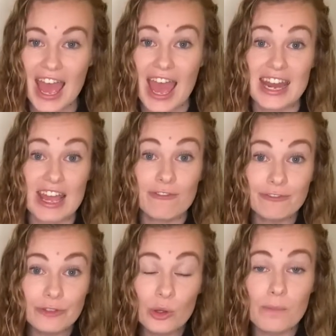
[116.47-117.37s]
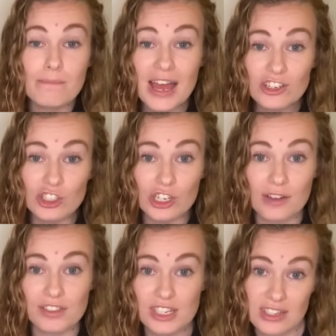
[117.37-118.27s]
And a full measure of
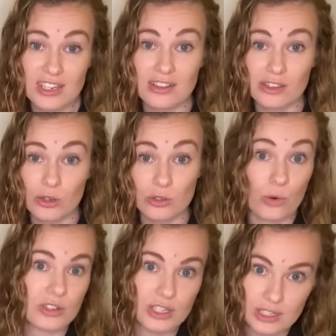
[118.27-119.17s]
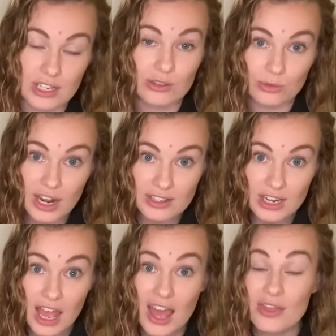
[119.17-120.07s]
16th notes or 16th rest,
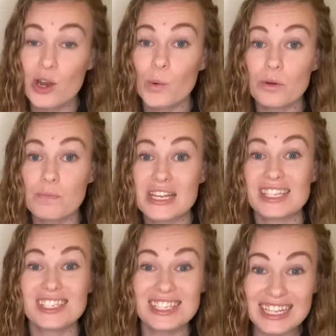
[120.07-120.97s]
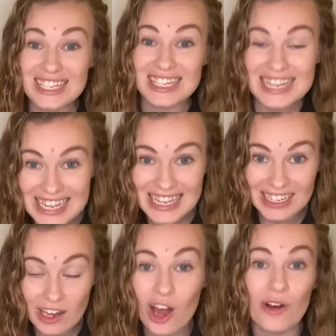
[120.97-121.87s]
there would be
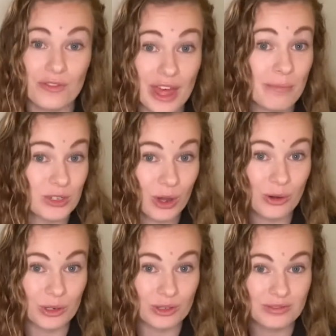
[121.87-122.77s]
16 of them total.